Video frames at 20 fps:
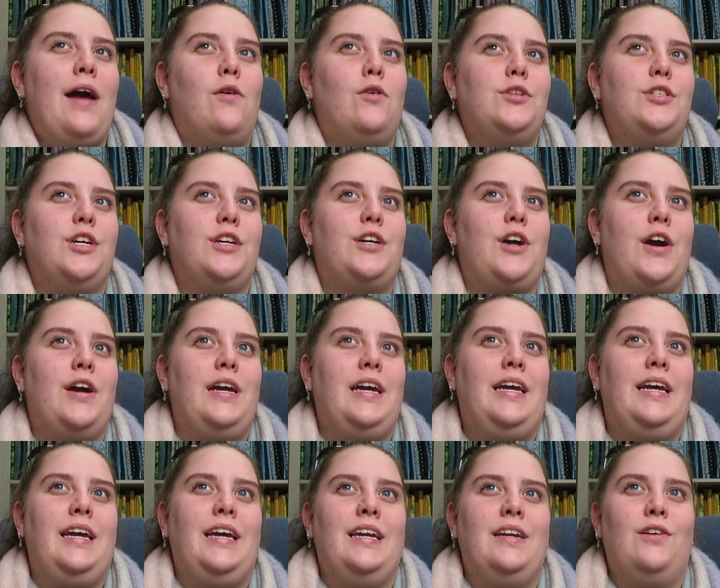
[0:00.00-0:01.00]
also go
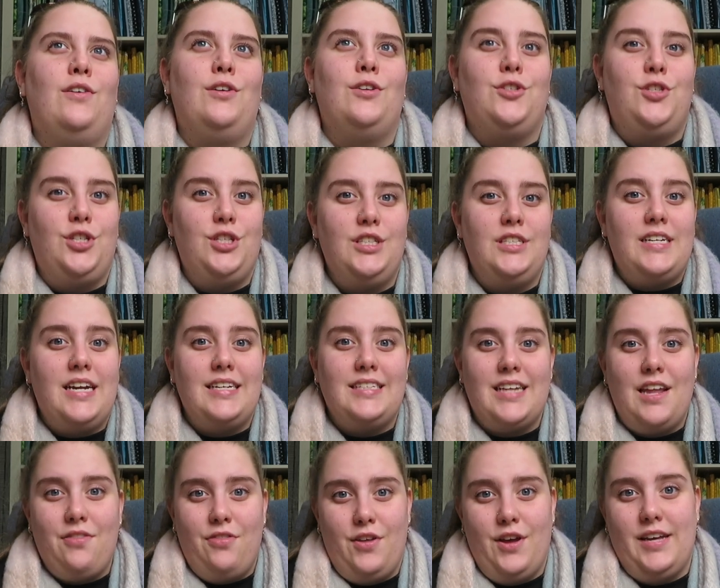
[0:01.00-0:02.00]
in on Tuesdays
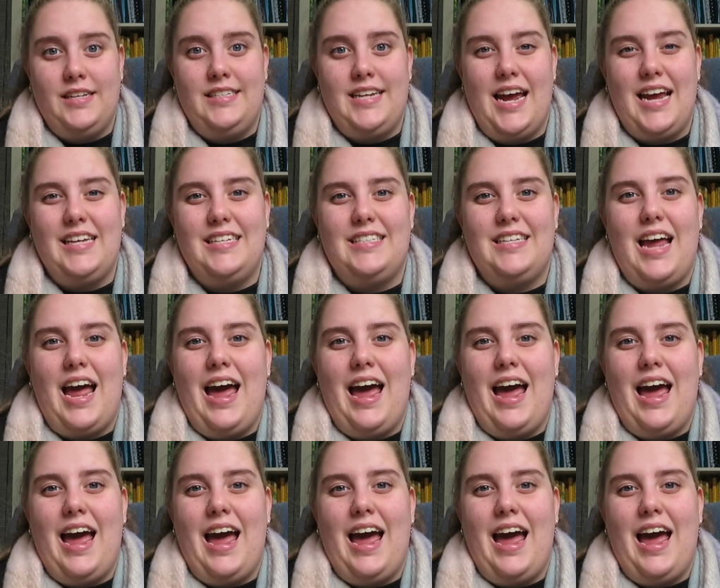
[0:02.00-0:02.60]
and Thursdays,